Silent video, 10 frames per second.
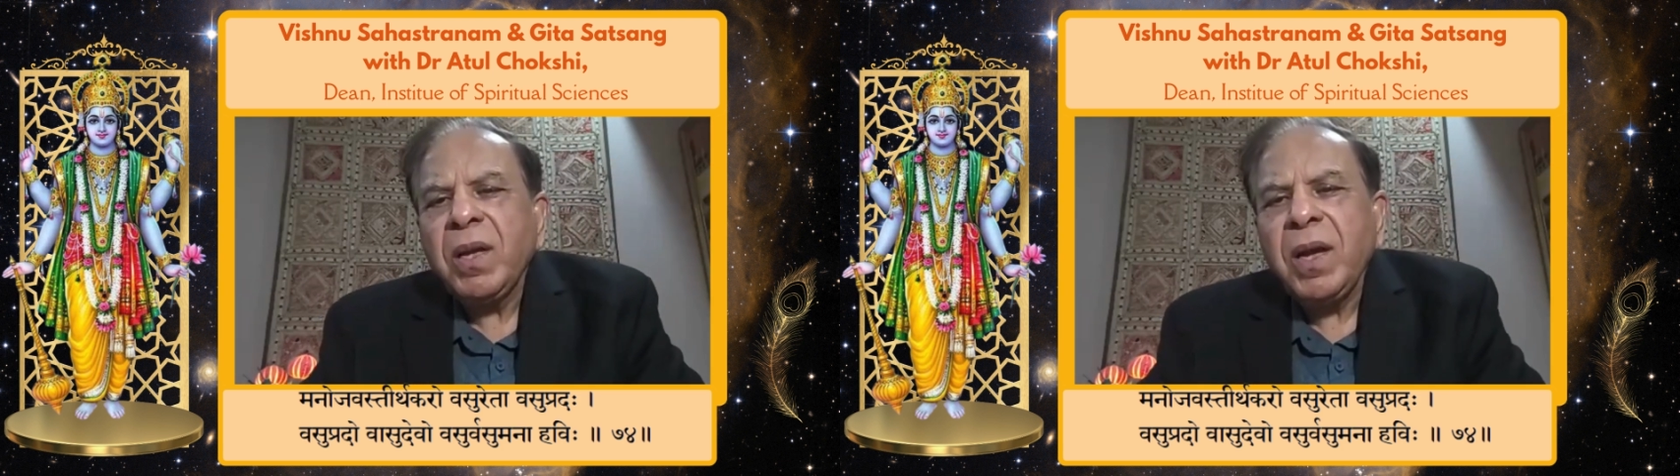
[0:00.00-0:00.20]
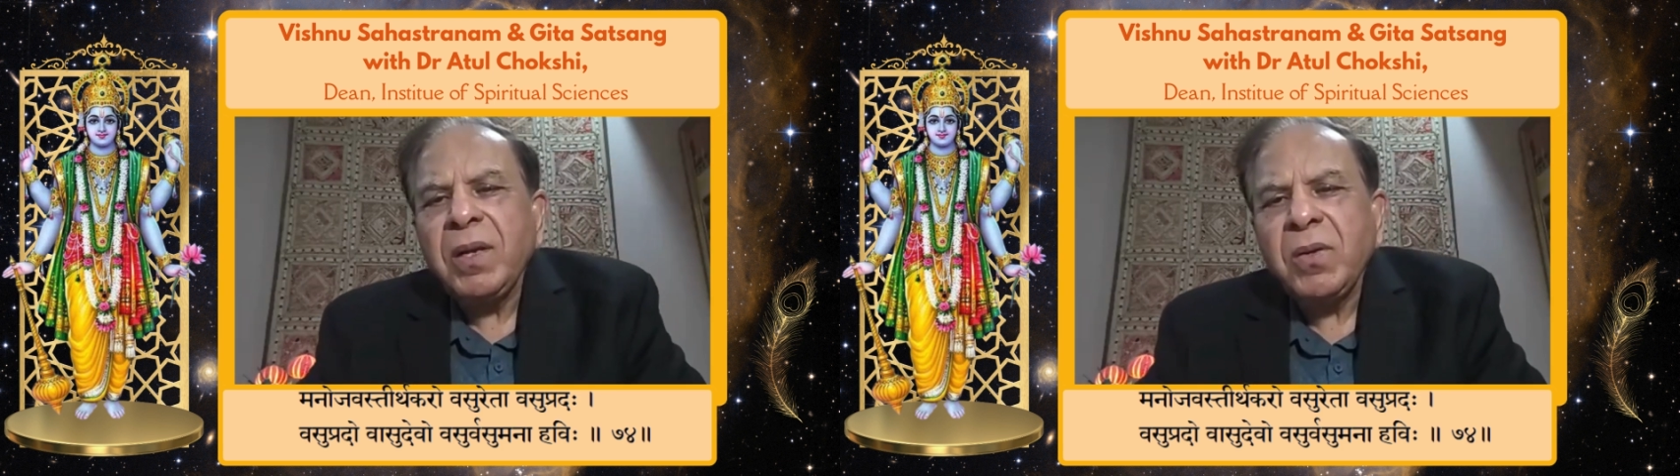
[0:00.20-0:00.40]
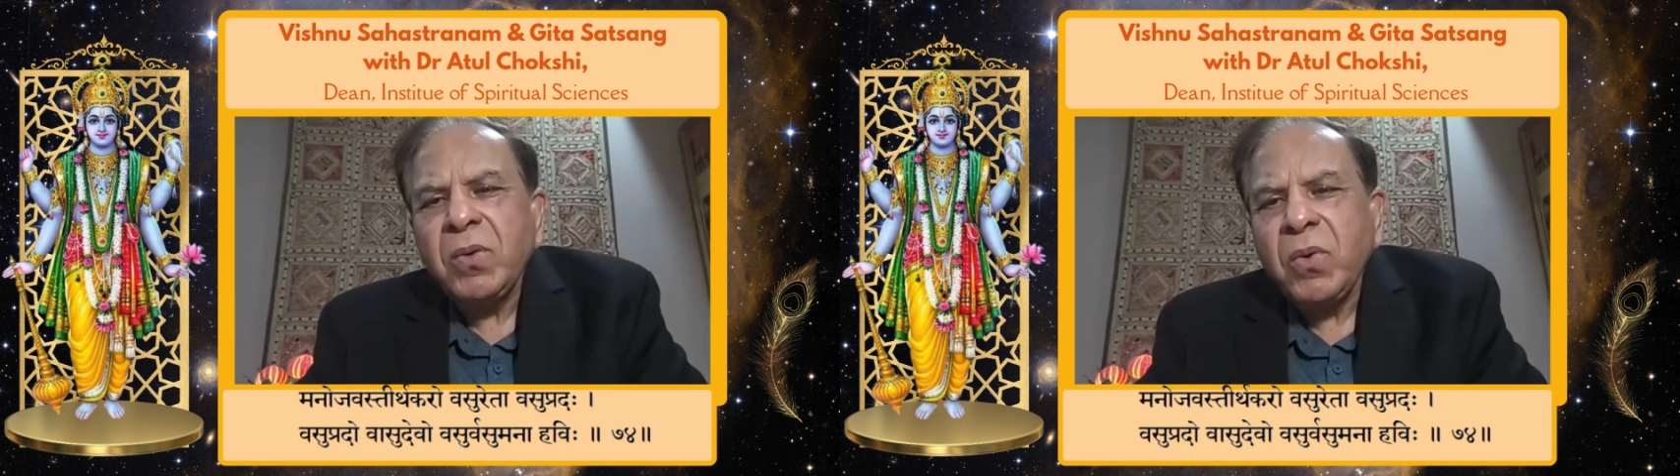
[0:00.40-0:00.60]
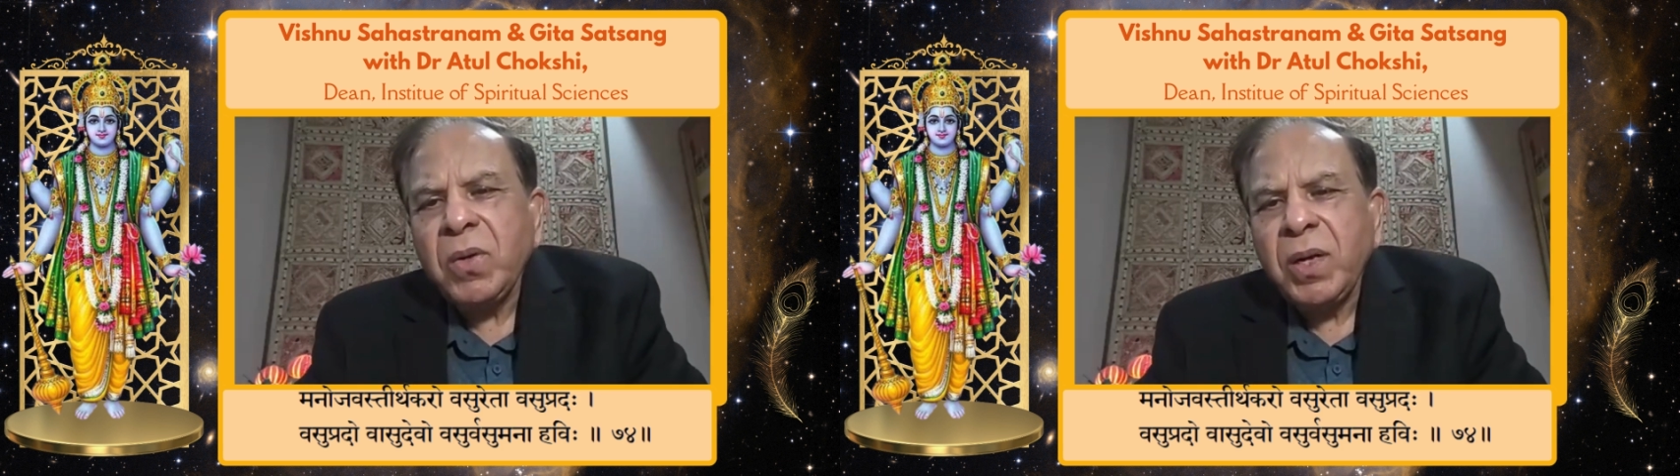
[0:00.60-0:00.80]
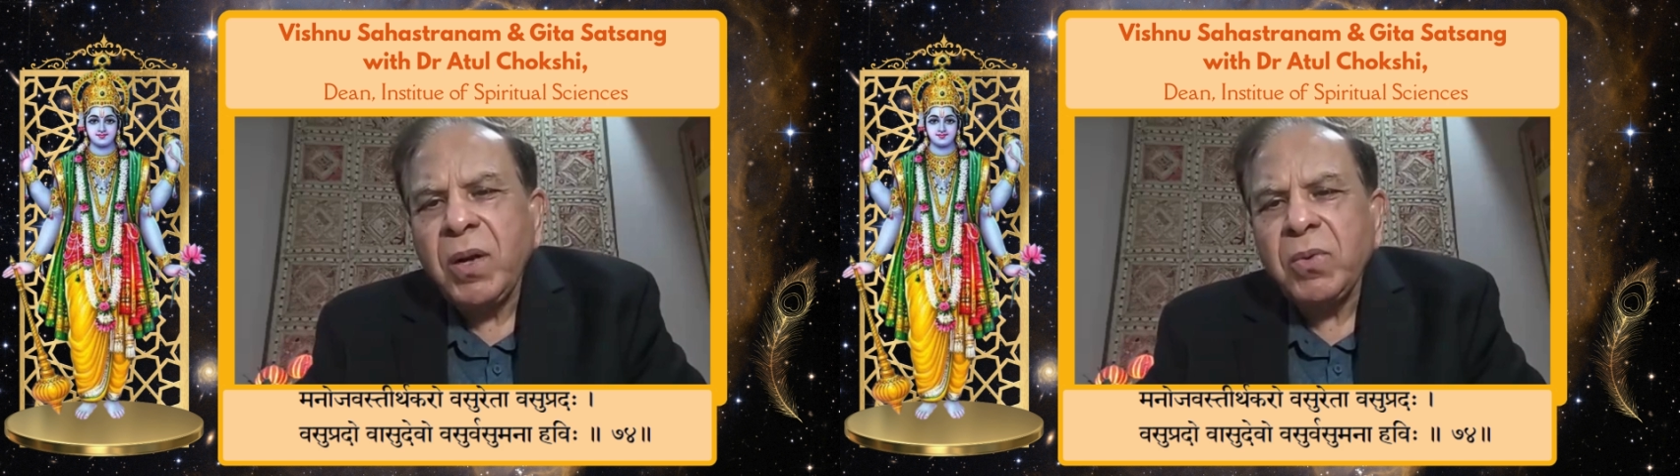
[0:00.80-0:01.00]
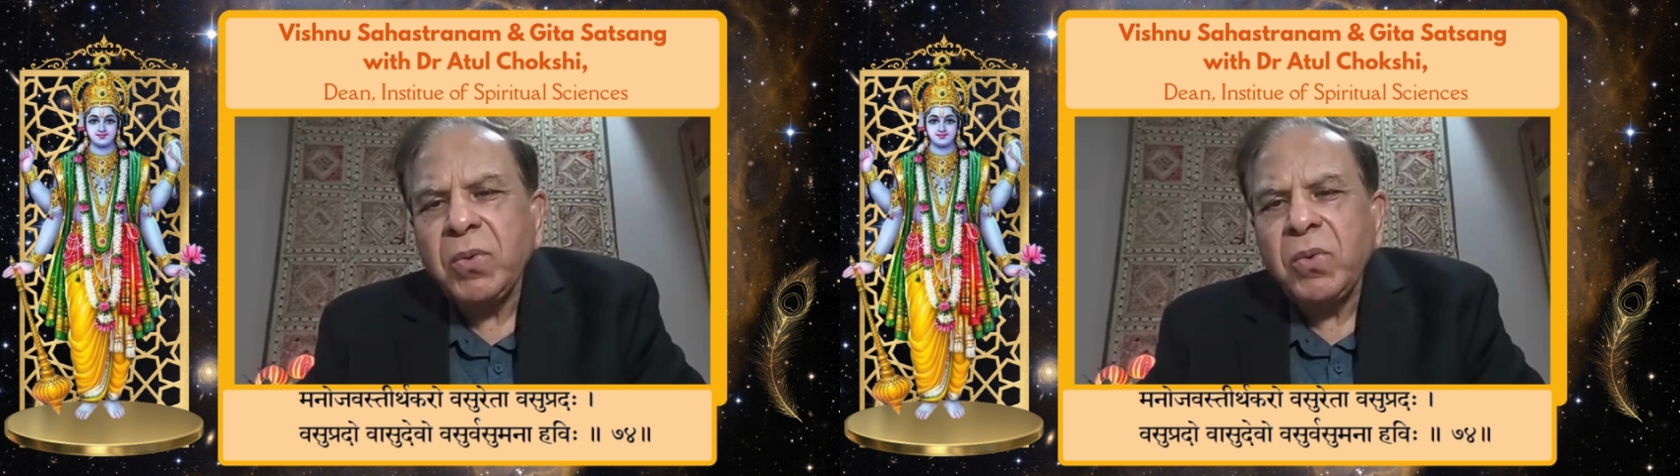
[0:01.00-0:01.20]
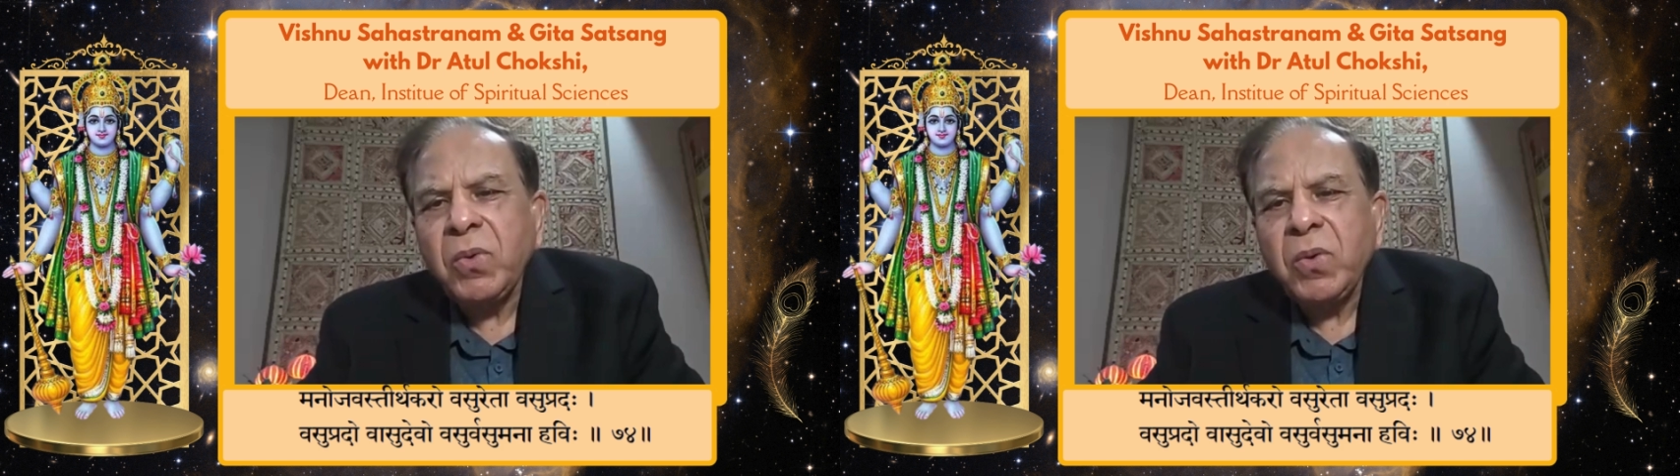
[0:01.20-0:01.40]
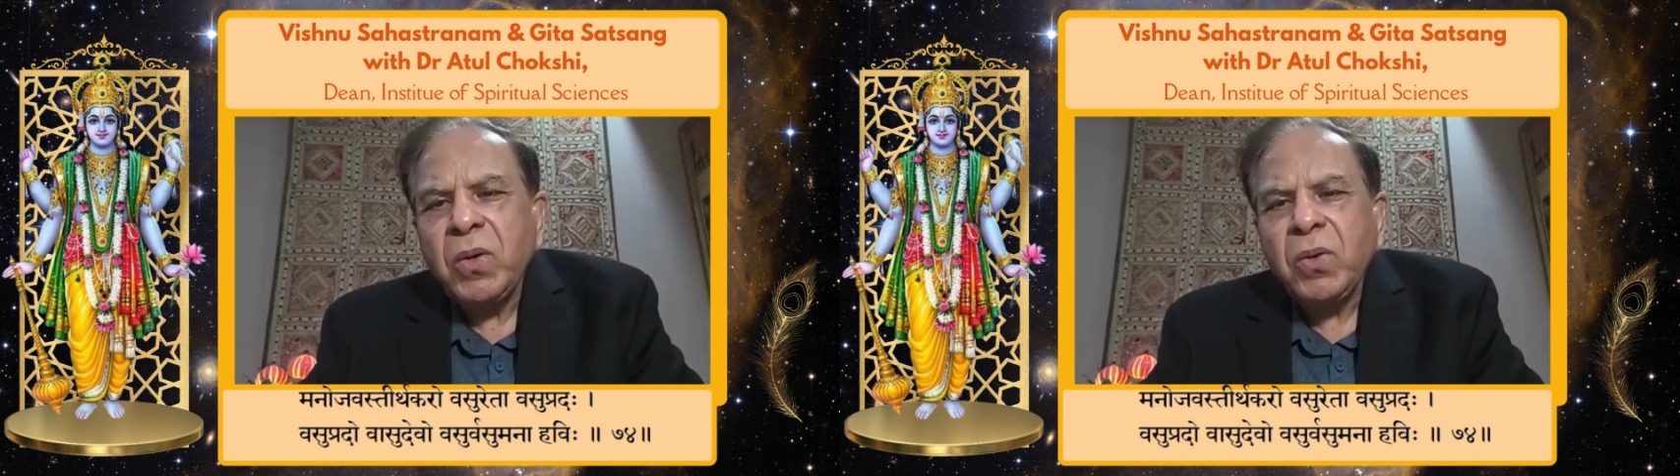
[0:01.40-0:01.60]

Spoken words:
and you don't have to